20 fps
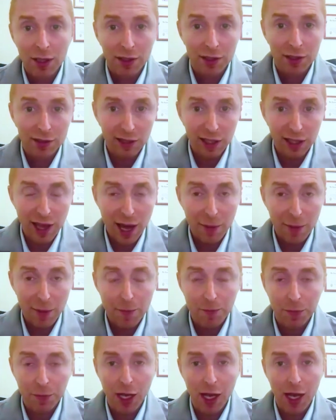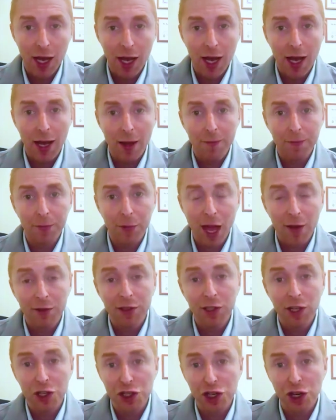to see them have
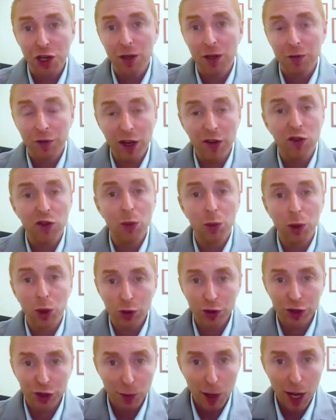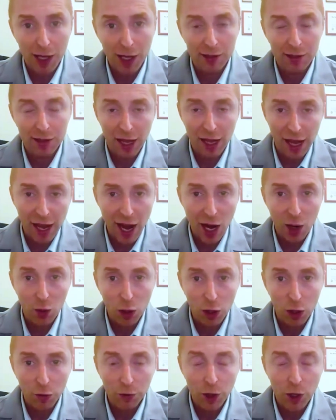such a favorable response to the AI
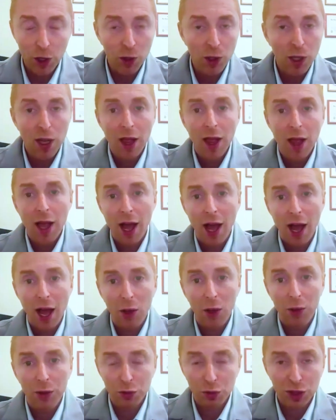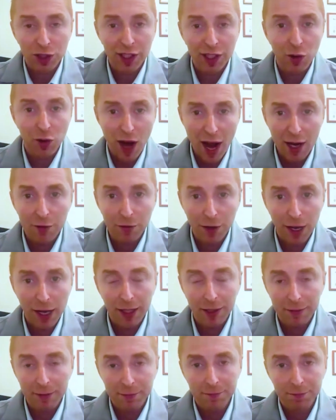workflow was really
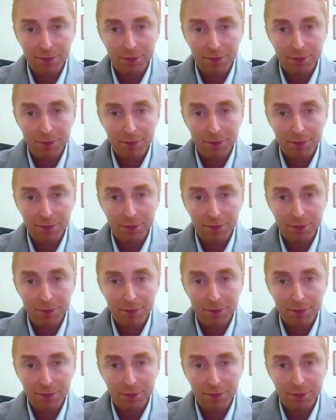gratifying.